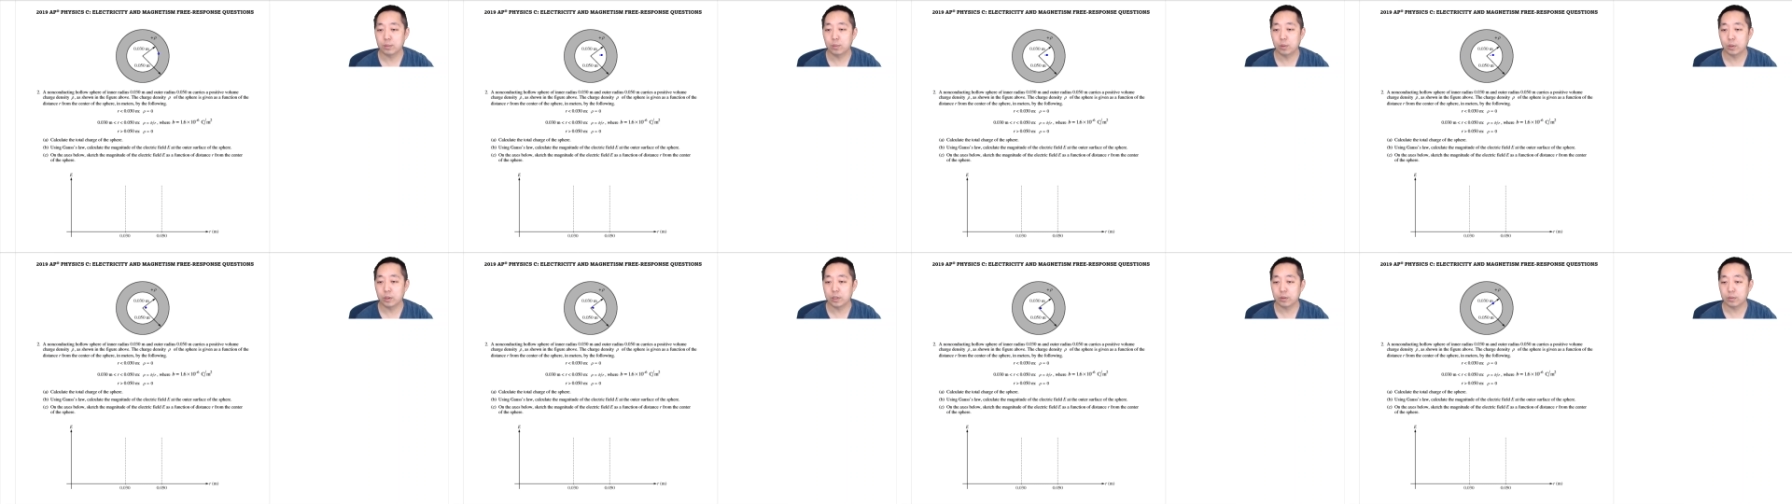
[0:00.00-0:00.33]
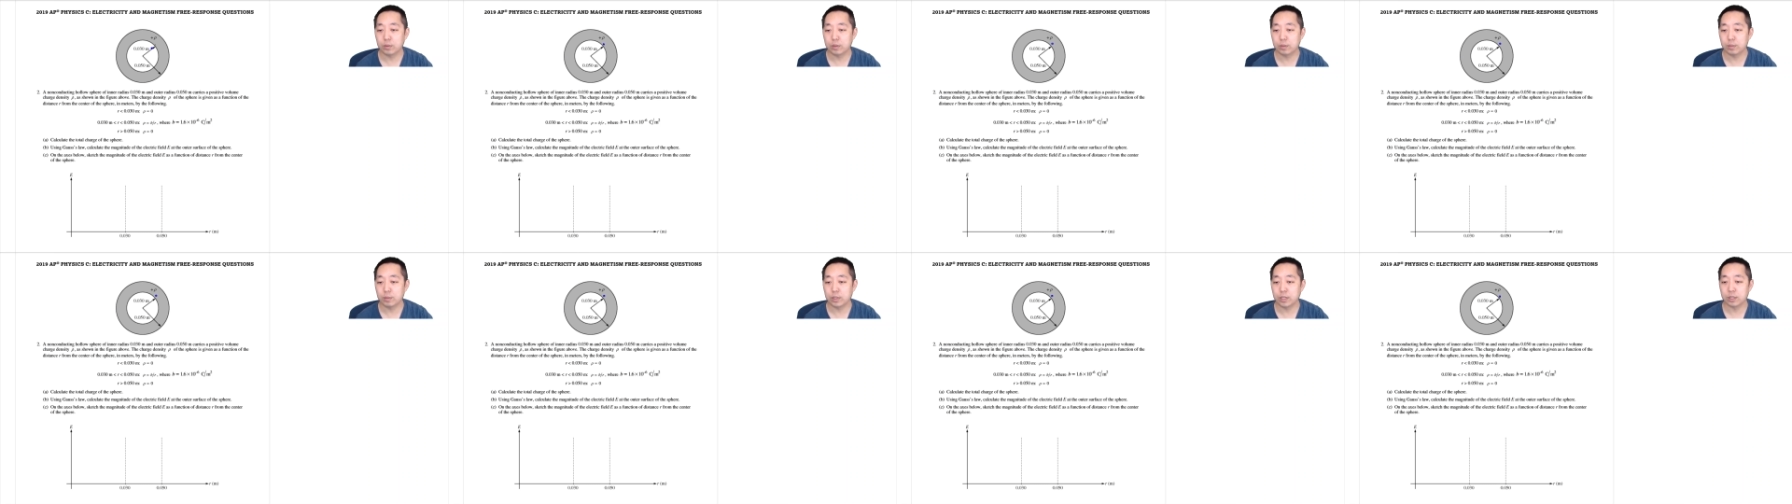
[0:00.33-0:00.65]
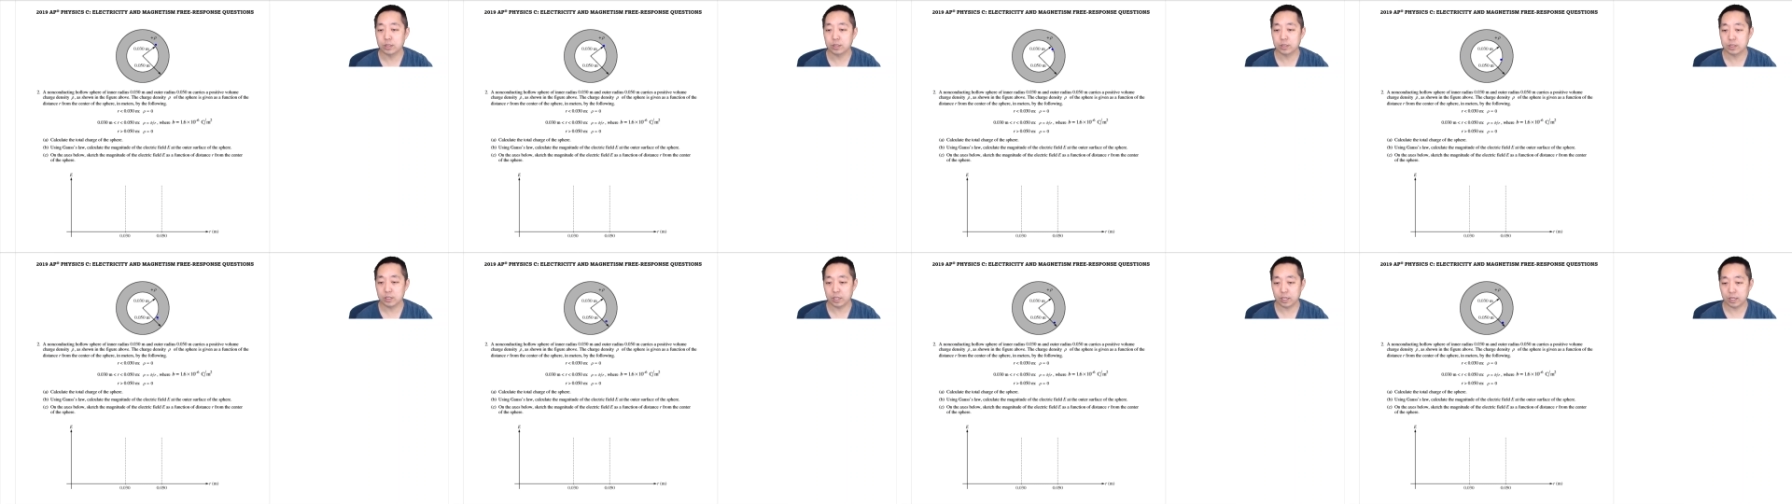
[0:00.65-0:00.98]
0.3
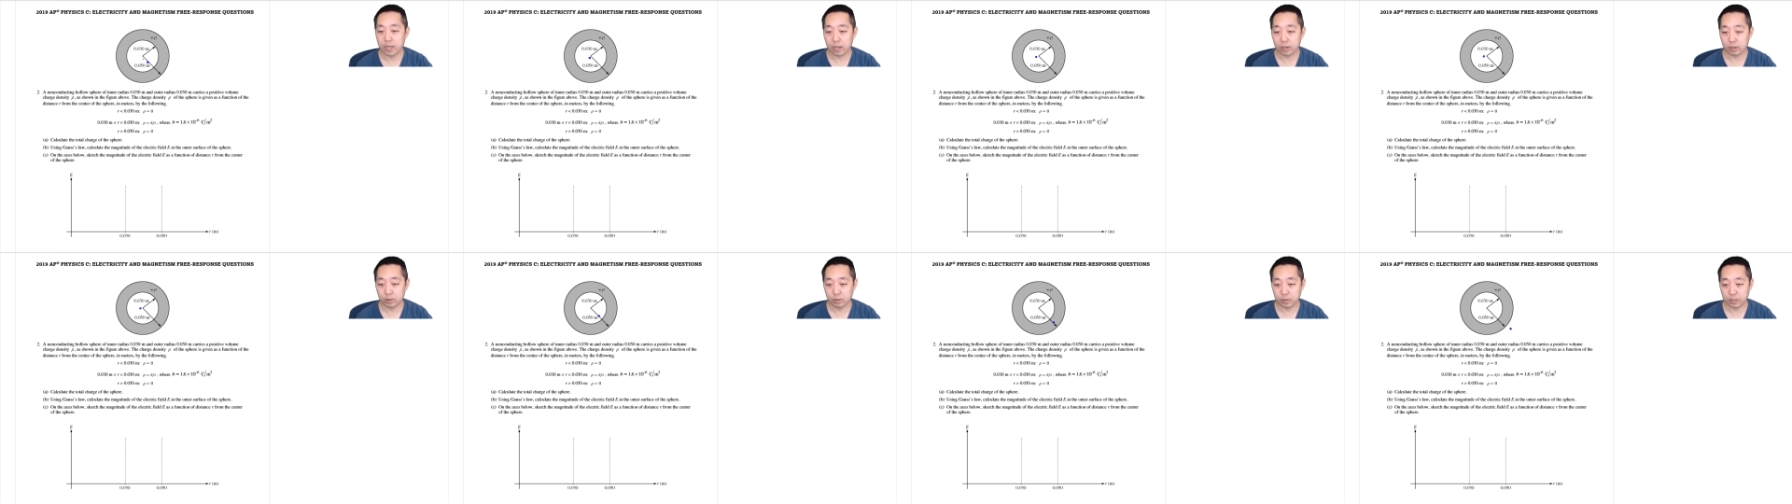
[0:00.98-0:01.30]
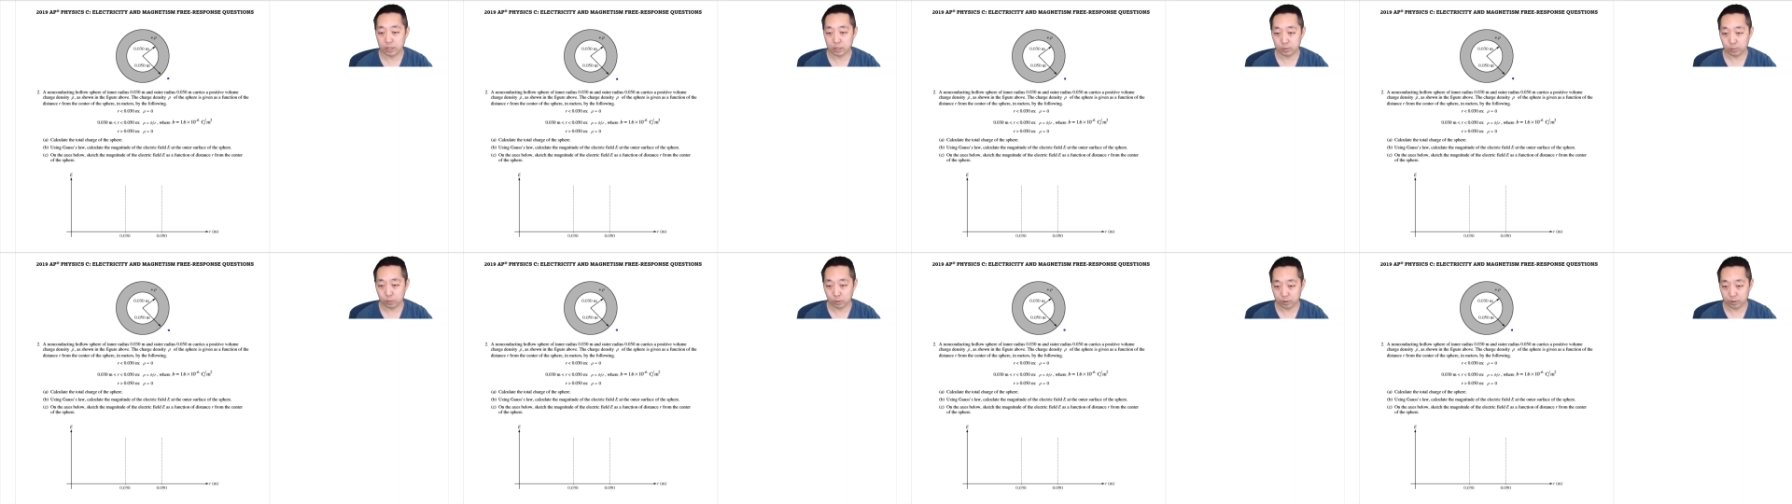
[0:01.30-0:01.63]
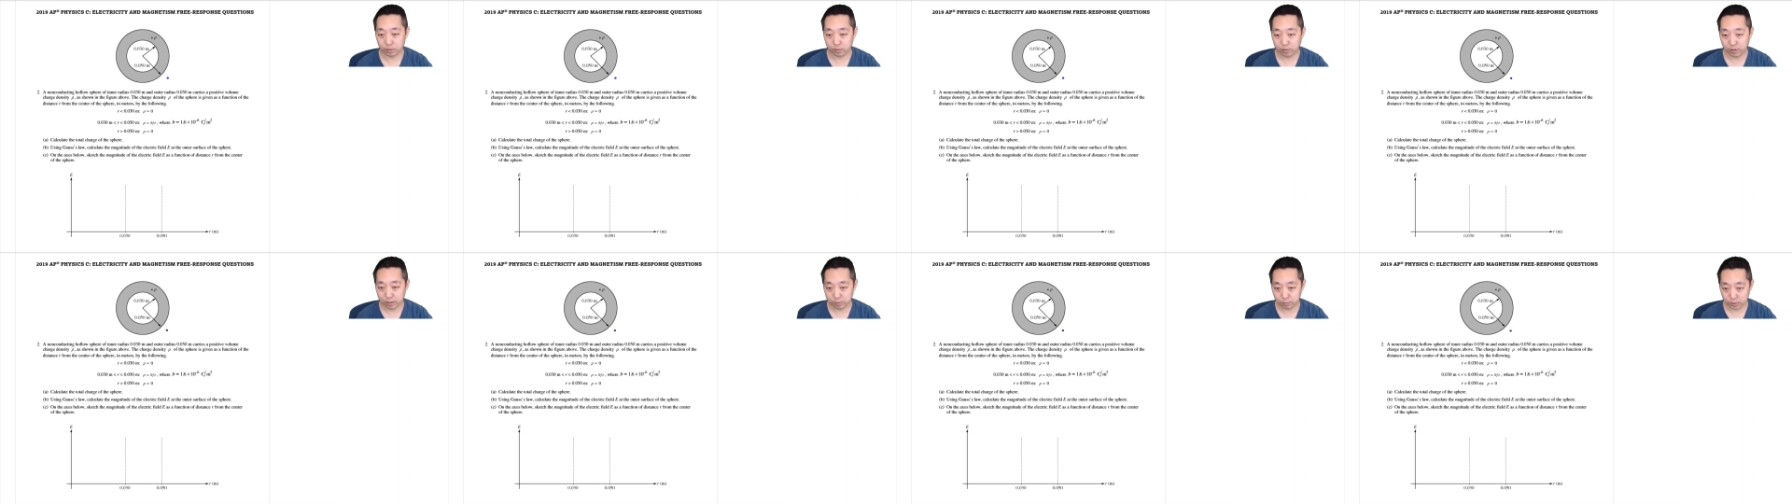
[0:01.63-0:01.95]
meters and outer radius
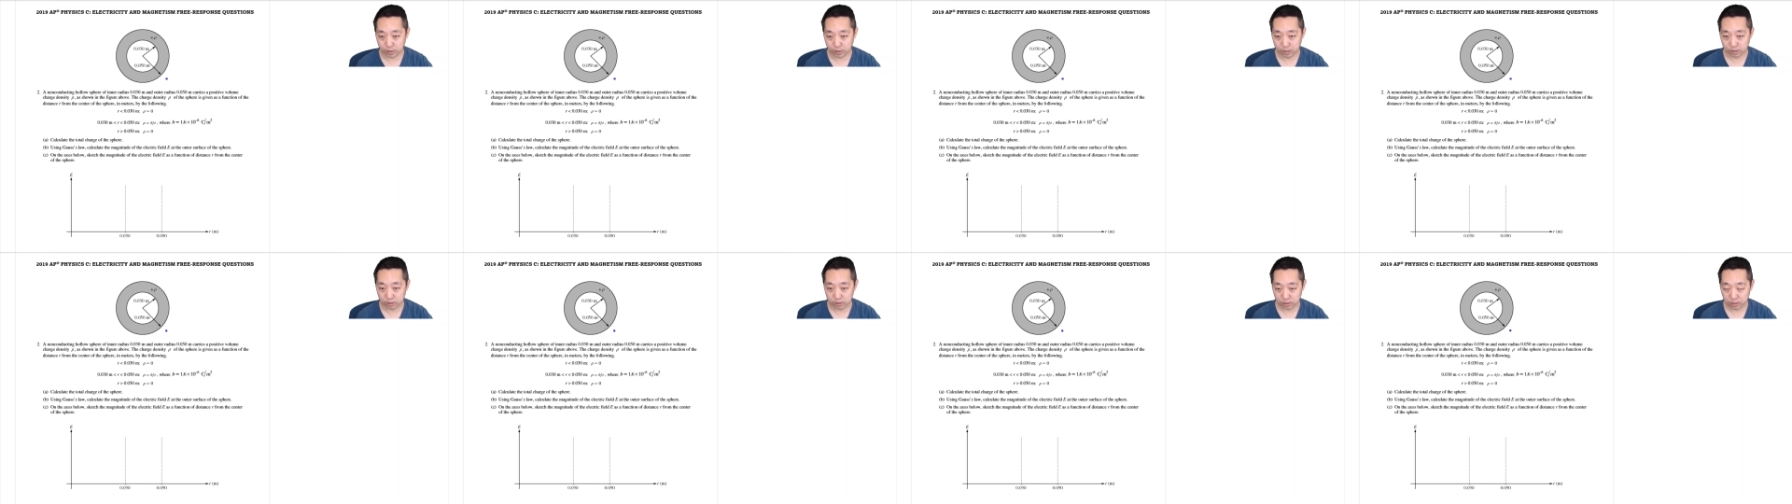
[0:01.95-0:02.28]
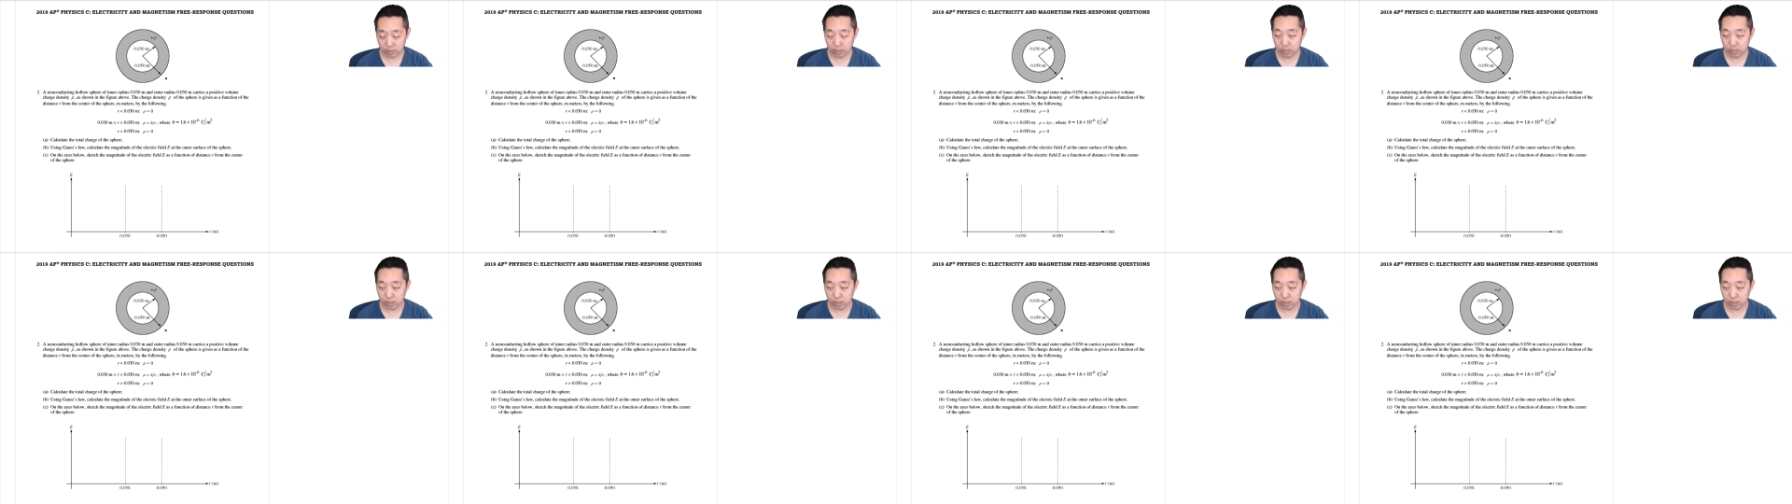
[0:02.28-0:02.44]
0.5 meters